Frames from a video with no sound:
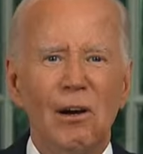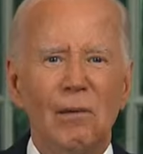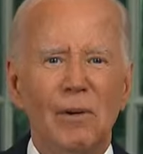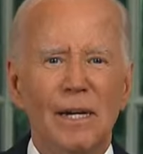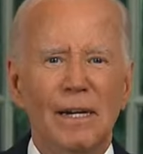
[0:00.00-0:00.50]

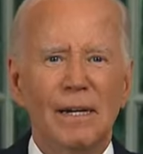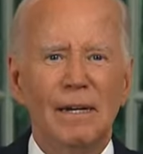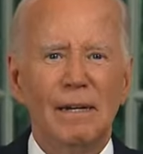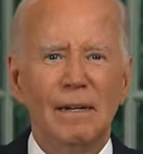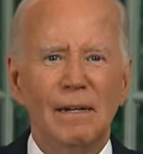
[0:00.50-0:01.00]
army,
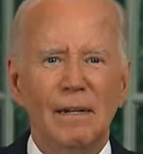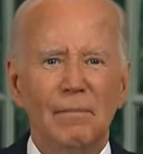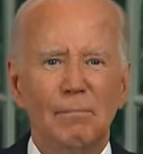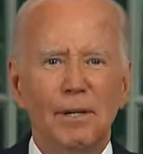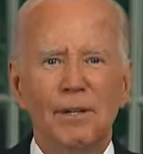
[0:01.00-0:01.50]

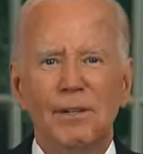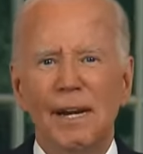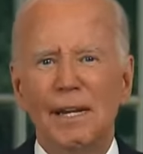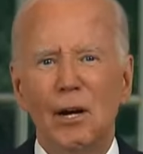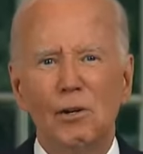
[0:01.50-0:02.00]
bigger than
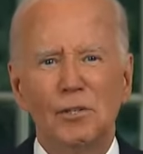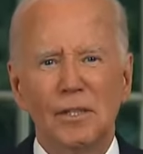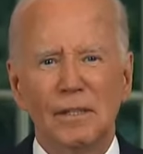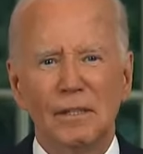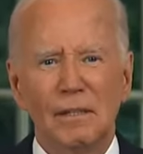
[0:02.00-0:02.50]
any
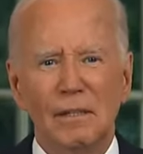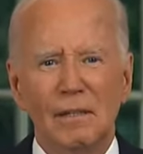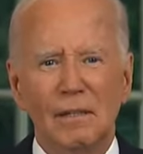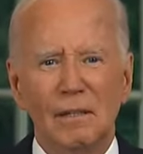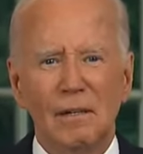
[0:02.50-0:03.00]
ocean,
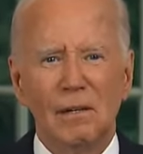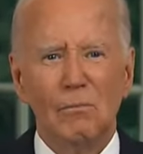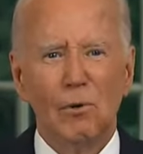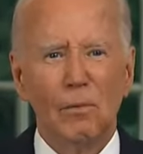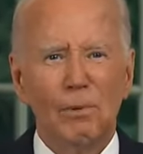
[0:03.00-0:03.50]

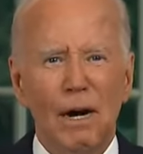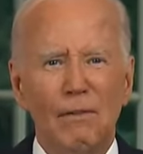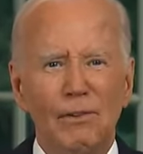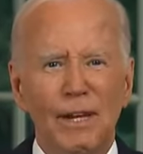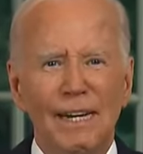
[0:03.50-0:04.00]
more
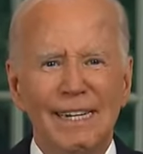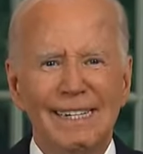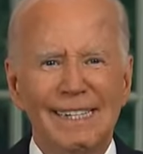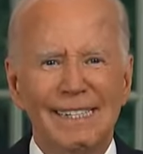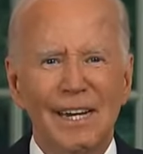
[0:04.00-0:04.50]
powerful than any
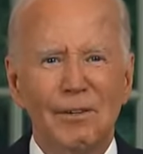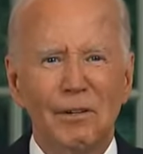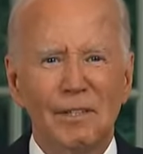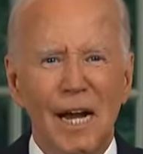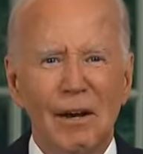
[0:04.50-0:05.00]
dictator
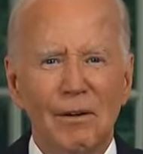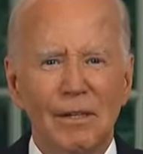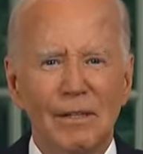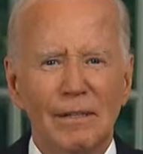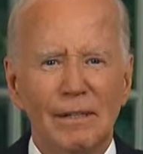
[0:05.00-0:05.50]
or tyrant.